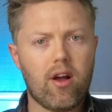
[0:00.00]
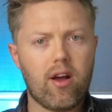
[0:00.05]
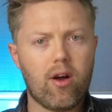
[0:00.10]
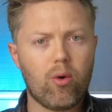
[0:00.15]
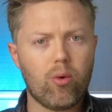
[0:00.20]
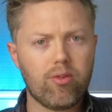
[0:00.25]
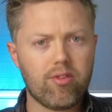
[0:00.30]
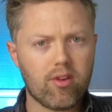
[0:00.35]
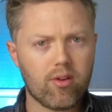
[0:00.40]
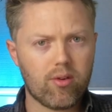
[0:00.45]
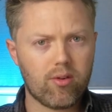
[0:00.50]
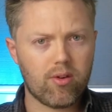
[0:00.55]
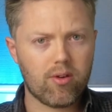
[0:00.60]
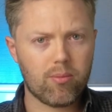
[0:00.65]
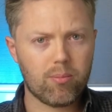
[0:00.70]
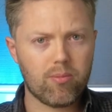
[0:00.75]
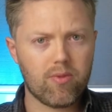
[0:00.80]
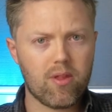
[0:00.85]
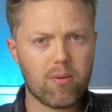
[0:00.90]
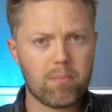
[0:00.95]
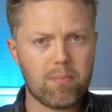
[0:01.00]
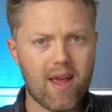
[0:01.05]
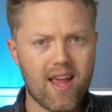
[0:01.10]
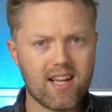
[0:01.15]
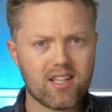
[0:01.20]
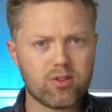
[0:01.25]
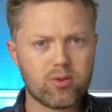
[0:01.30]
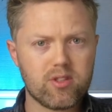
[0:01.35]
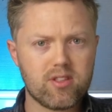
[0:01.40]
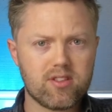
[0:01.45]
Also, the
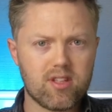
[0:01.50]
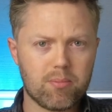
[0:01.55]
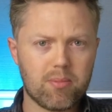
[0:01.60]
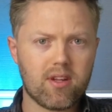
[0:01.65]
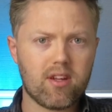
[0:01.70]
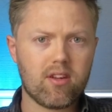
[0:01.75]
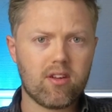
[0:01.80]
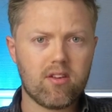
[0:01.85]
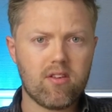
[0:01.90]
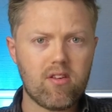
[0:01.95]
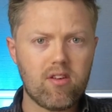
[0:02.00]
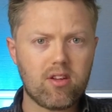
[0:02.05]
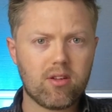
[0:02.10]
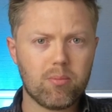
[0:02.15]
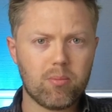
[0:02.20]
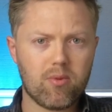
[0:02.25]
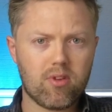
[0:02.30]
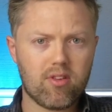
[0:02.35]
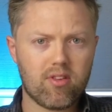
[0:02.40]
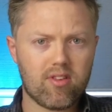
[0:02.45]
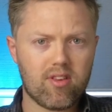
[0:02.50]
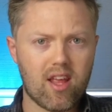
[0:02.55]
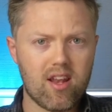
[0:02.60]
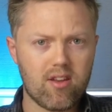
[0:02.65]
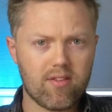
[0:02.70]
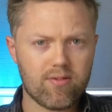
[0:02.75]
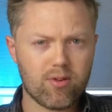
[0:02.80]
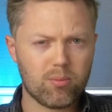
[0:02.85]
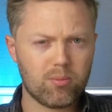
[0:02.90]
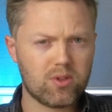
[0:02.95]
batteries are being
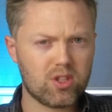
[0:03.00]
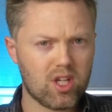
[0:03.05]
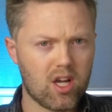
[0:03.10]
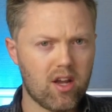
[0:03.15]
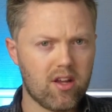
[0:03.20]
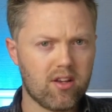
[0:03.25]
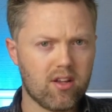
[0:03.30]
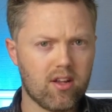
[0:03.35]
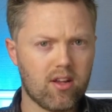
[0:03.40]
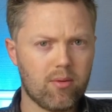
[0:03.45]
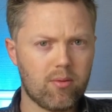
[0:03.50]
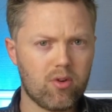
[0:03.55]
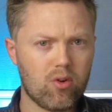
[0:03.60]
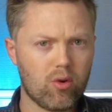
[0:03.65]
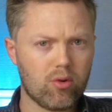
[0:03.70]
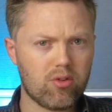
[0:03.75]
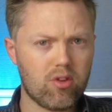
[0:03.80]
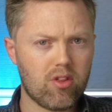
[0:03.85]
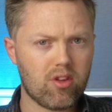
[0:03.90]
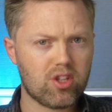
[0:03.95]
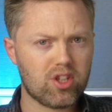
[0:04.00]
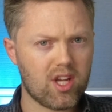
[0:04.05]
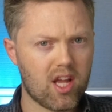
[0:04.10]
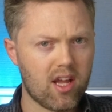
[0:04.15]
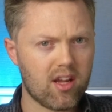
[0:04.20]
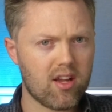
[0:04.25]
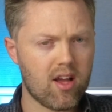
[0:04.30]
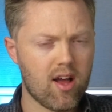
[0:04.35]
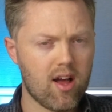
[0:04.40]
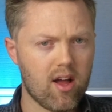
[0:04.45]
sent from China, not to the
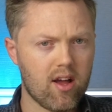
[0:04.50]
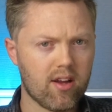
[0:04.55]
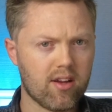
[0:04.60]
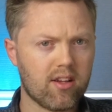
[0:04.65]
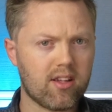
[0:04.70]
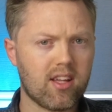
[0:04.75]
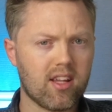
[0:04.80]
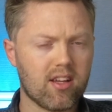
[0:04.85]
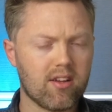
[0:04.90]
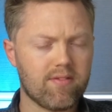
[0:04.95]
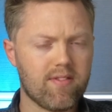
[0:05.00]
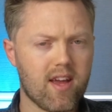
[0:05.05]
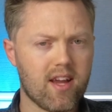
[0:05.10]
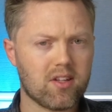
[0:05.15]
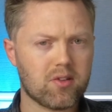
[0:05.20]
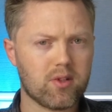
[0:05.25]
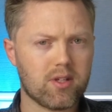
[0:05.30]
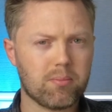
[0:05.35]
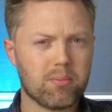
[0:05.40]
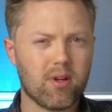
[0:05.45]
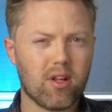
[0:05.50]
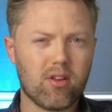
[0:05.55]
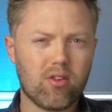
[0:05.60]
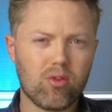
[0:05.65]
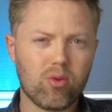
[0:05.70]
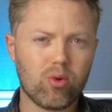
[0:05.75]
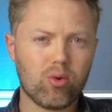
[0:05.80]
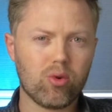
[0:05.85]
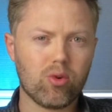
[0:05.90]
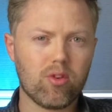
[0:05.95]
Shanghai Gigafactory, but
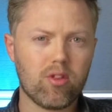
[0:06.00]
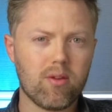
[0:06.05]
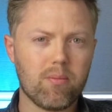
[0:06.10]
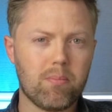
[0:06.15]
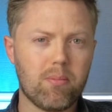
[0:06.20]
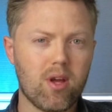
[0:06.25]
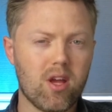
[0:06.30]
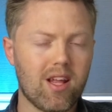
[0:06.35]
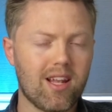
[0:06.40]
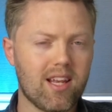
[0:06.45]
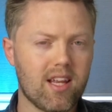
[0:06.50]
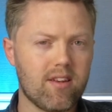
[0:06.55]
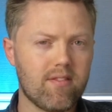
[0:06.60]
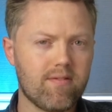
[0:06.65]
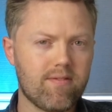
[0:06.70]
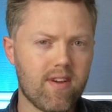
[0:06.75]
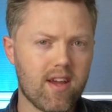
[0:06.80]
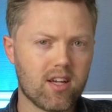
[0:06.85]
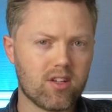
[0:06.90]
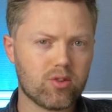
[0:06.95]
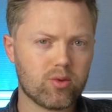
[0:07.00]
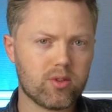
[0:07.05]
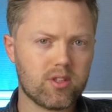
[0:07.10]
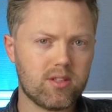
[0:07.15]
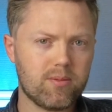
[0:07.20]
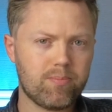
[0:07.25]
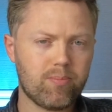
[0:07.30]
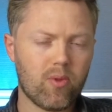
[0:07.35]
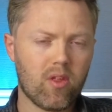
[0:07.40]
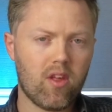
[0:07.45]
to the Berlin
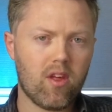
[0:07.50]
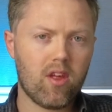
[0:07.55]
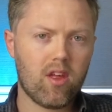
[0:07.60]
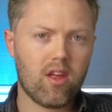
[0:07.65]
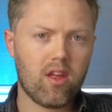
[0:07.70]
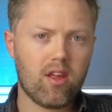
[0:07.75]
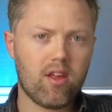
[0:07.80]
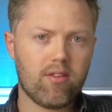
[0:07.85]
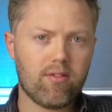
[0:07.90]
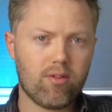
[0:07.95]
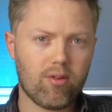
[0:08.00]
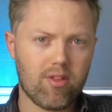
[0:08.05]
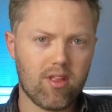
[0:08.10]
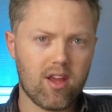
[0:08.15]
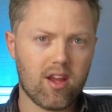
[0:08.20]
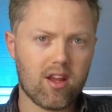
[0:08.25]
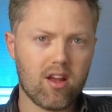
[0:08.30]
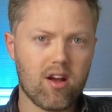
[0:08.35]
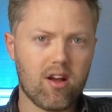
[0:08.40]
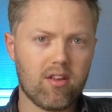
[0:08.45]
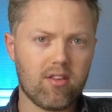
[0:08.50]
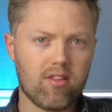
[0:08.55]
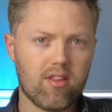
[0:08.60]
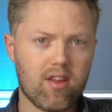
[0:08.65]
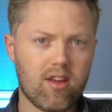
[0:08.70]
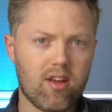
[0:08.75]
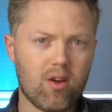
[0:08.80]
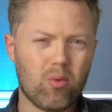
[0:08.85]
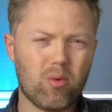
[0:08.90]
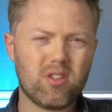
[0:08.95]
factory for their cars
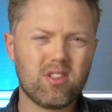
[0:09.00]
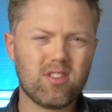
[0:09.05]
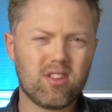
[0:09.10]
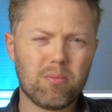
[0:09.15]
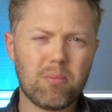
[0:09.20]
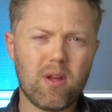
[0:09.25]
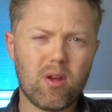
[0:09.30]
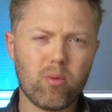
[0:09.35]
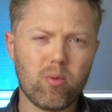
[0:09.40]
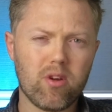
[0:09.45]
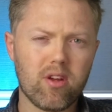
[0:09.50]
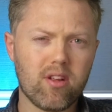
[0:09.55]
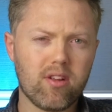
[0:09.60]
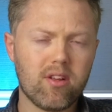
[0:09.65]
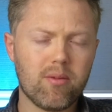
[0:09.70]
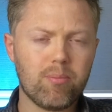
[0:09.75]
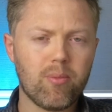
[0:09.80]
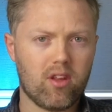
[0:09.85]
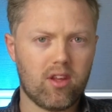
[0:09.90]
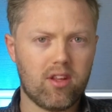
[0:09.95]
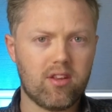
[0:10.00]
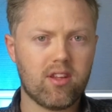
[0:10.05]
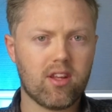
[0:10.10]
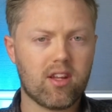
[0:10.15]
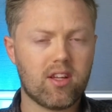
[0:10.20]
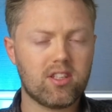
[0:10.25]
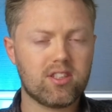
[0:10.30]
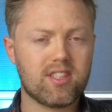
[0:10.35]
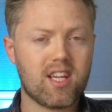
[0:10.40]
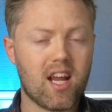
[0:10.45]
there, which is a bit weird. In
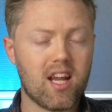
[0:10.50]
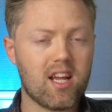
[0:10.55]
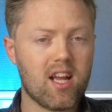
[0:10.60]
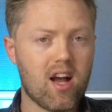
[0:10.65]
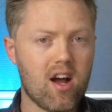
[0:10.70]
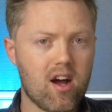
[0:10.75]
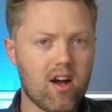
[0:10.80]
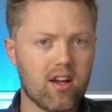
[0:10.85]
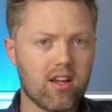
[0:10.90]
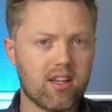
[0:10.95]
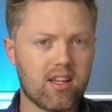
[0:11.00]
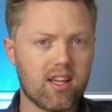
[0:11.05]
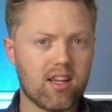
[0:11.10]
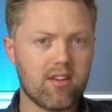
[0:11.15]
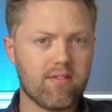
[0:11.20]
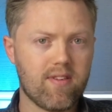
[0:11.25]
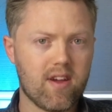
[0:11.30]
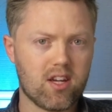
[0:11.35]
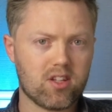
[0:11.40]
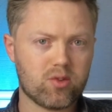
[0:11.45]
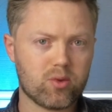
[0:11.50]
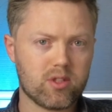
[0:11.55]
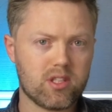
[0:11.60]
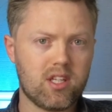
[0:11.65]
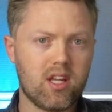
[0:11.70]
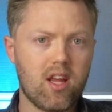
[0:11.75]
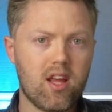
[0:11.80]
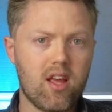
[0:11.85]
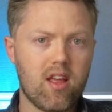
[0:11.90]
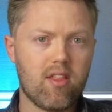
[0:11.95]
the Shanghai
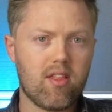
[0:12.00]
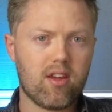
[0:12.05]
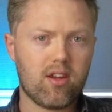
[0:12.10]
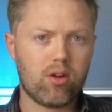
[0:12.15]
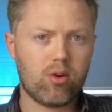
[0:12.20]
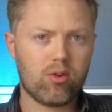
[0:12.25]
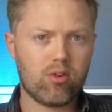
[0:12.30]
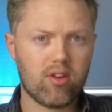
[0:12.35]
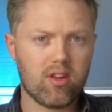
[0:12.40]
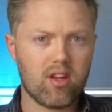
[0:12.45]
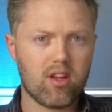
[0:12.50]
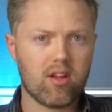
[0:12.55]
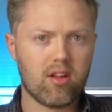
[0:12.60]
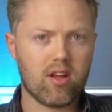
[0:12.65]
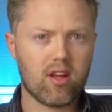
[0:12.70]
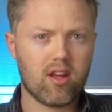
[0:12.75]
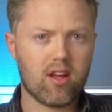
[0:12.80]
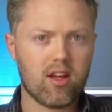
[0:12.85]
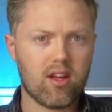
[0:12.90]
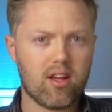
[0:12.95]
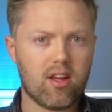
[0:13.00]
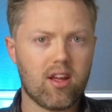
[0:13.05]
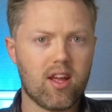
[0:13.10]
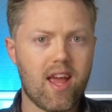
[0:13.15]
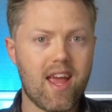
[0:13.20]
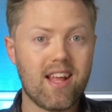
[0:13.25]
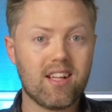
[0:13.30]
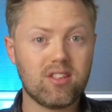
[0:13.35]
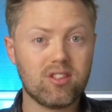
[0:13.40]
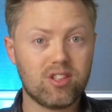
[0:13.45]
Gigafactory, they're using
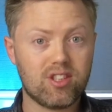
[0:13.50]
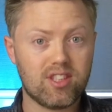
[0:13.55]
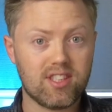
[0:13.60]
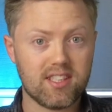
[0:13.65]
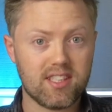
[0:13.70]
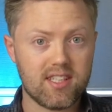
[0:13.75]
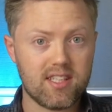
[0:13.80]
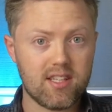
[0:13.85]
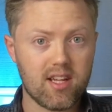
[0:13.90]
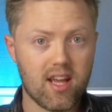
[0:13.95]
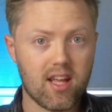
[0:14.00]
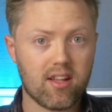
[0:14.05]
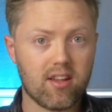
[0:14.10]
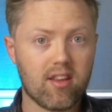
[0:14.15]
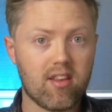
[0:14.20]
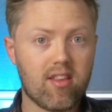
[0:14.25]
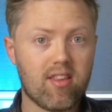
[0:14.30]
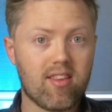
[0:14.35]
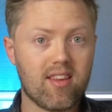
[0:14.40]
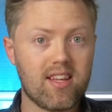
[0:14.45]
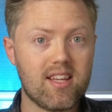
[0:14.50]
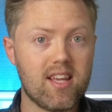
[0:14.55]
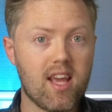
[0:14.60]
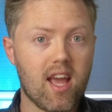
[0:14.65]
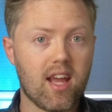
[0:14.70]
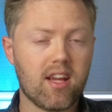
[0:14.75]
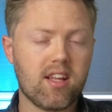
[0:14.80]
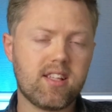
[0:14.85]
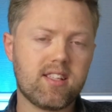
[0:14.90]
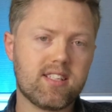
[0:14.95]
LG and
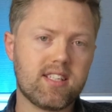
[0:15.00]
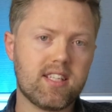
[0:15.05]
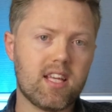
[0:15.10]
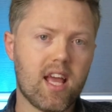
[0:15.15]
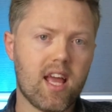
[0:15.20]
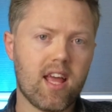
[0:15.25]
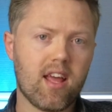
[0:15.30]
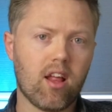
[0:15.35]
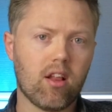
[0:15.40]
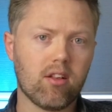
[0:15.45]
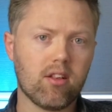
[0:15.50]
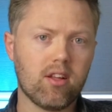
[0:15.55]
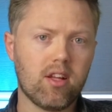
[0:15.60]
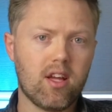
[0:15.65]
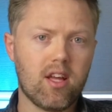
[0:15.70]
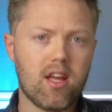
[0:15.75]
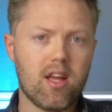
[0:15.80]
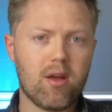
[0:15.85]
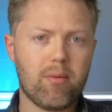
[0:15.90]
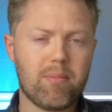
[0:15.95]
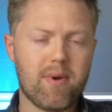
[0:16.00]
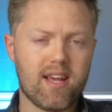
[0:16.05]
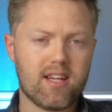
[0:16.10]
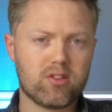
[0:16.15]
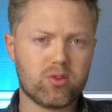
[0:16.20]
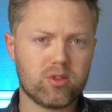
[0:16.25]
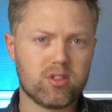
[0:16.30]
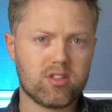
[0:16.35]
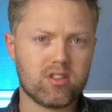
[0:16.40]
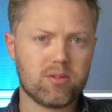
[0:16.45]
CATL
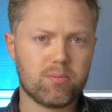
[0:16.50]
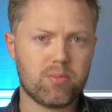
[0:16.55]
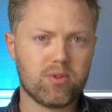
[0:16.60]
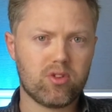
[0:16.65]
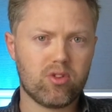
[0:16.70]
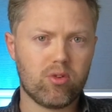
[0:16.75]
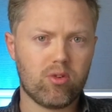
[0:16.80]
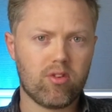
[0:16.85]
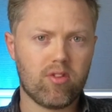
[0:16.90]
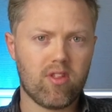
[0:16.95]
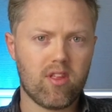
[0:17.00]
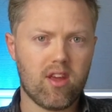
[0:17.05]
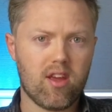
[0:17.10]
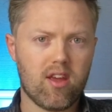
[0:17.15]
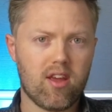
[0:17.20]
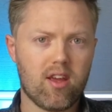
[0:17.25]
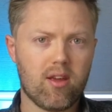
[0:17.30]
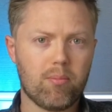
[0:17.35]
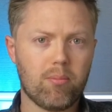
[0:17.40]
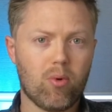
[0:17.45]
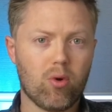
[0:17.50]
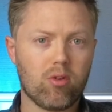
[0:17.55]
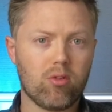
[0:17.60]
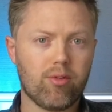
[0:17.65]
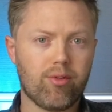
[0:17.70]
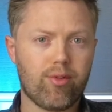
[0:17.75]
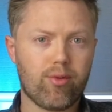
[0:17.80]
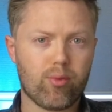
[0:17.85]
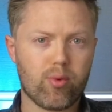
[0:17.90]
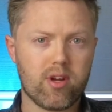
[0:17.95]
batteries to produce their
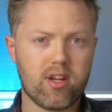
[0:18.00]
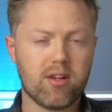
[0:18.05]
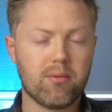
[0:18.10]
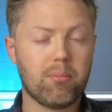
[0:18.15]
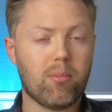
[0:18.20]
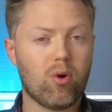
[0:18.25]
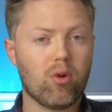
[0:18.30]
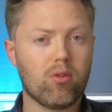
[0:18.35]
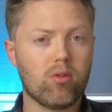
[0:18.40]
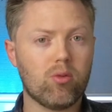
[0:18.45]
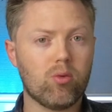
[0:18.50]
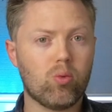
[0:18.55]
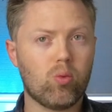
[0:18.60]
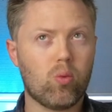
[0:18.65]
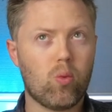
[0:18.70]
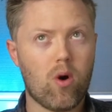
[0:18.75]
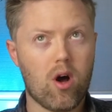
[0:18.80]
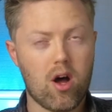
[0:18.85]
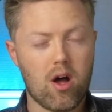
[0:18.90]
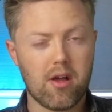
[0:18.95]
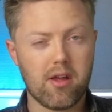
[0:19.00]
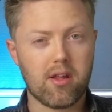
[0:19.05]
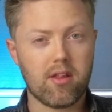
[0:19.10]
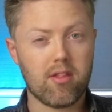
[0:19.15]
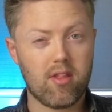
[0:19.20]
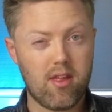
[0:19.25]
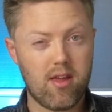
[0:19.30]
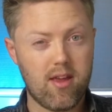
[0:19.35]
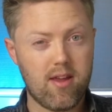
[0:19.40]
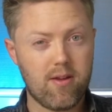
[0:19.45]
Model 3 and Model Y
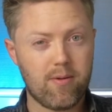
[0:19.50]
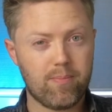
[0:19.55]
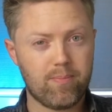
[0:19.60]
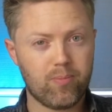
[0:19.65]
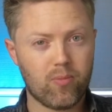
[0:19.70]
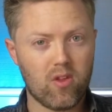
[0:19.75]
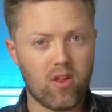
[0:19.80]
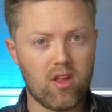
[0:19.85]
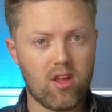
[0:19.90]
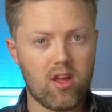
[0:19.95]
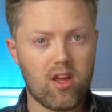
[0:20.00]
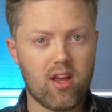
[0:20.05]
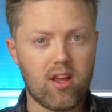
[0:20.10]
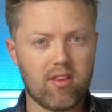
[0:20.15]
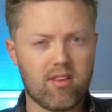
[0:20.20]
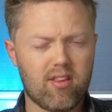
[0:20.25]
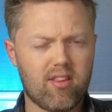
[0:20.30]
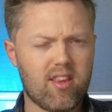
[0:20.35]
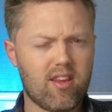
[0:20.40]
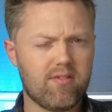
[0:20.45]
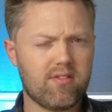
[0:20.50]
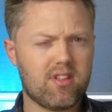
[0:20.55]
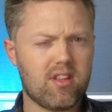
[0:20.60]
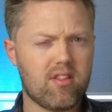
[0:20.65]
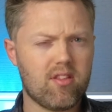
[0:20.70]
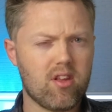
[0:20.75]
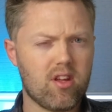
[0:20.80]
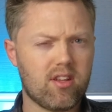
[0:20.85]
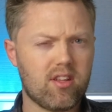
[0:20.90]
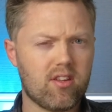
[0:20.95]
there. It's a
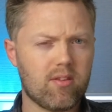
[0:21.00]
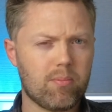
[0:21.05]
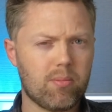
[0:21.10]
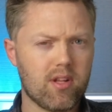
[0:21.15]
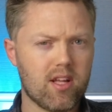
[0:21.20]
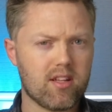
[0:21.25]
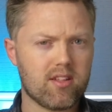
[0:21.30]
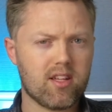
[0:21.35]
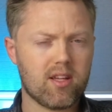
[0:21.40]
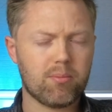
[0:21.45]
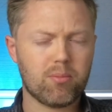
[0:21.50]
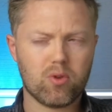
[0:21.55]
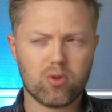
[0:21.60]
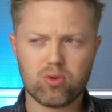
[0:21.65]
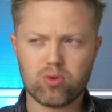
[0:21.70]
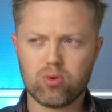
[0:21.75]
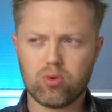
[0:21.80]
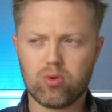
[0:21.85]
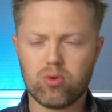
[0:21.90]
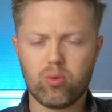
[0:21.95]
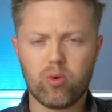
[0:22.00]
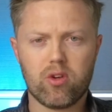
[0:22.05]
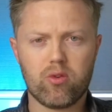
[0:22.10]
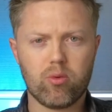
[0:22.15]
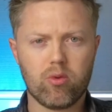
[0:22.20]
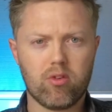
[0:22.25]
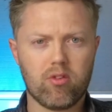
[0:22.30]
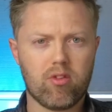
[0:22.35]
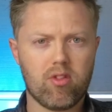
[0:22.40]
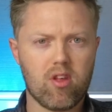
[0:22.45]
70-30 split. I'm not sure
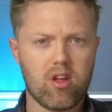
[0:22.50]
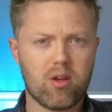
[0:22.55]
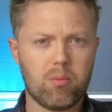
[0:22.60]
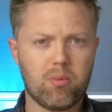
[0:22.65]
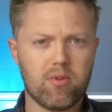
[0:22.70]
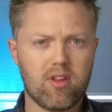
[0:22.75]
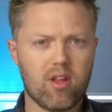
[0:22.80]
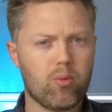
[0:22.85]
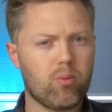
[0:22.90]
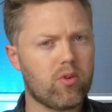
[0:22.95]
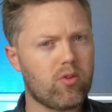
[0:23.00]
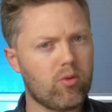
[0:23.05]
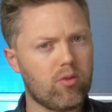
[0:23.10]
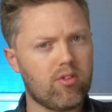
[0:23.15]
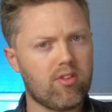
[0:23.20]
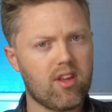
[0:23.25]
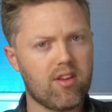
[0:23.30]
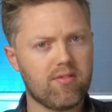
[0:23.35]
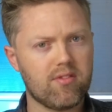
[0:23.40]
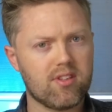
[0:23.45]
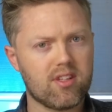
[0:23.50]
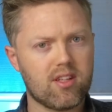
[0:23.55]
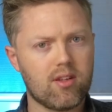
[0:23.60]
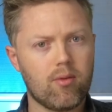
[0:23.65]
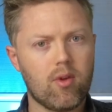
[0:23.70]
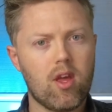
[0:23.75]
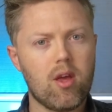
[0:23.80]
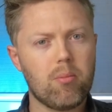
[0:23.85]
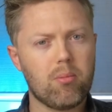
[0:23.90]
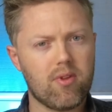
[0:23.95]
which one's 30%, which one's 70%,
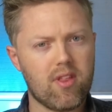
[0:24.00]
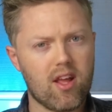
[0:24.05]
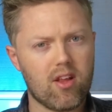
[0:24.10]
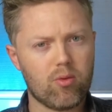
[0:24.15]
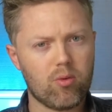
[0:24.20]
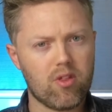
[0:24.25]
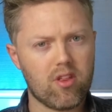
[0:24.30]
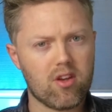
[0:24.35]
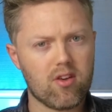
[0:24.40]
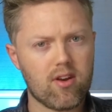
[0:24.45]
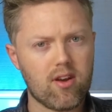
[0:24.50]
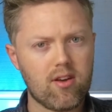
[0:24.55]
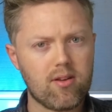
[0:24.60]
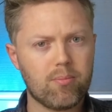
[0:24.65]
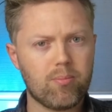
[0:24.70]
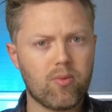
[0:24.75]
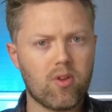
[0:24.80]
but that's what they're doing.